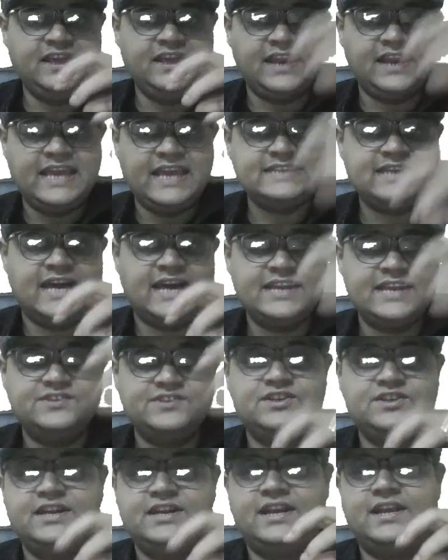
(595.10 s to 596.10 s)
rays are
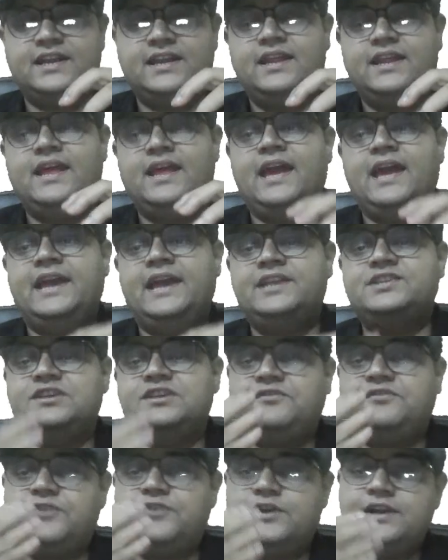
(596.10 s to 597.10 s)
incident. and
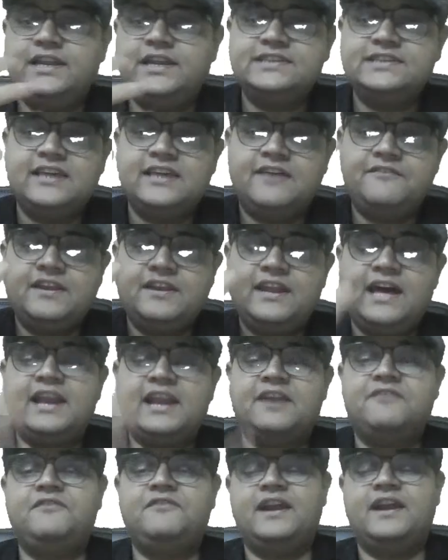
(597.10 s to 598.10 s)
say 47 are
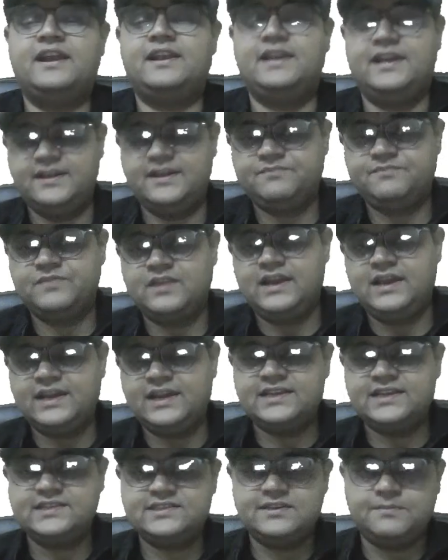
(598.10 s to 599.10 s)
reflected.
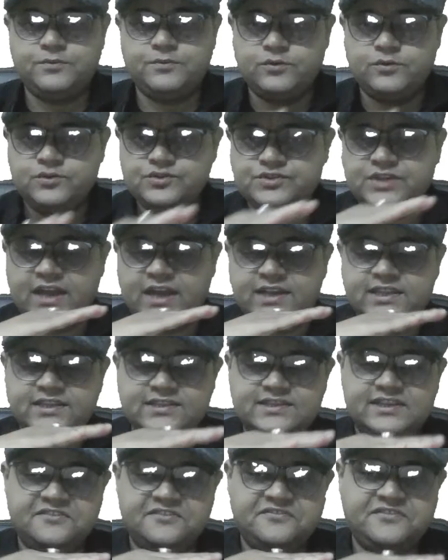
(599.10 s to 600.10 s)
Let us suppose that the
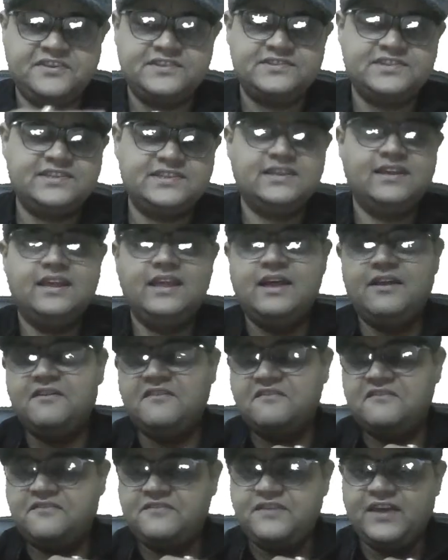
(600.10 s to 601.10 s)
surface is
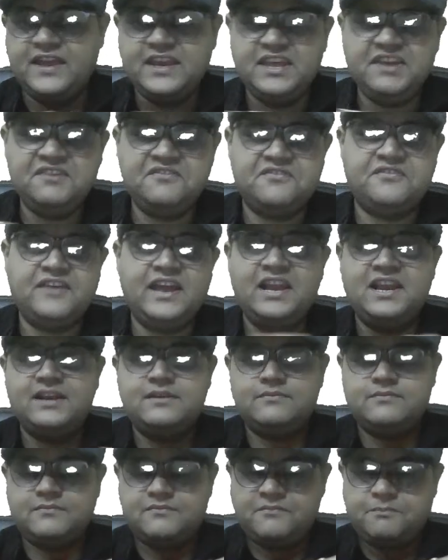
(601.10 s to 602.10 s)
very well
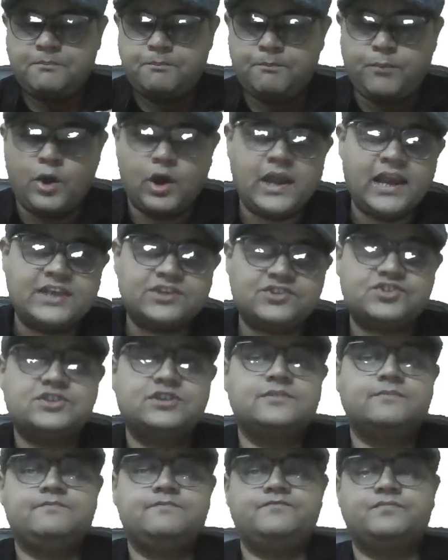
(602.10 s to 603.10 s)

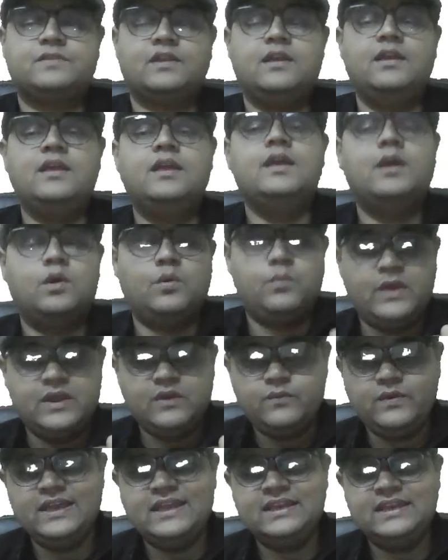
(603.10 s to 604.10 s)
polished.
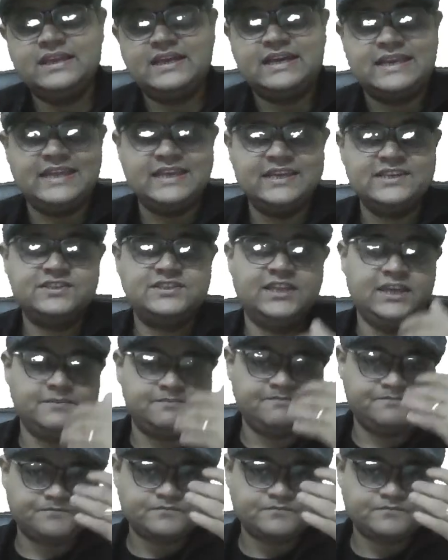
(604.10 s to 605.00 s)
When we increase the